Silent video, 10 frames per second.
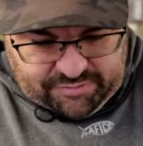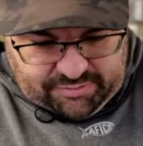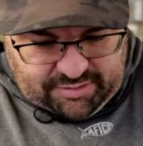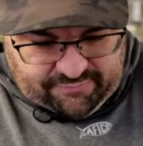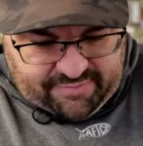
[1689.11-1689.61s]

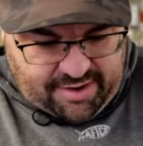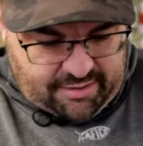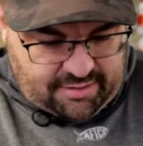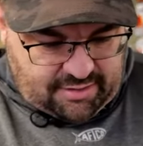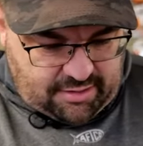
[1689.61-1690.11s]
We have
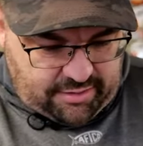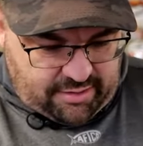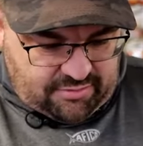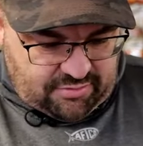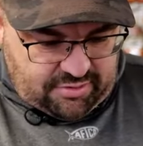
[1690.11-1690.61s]
98
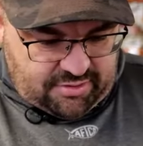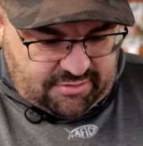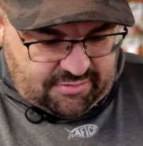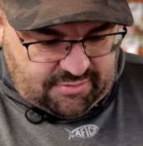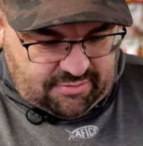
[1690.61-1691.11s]

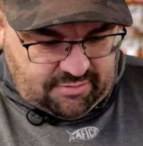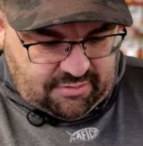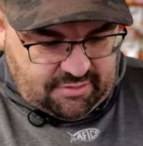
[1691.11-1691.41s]
entries.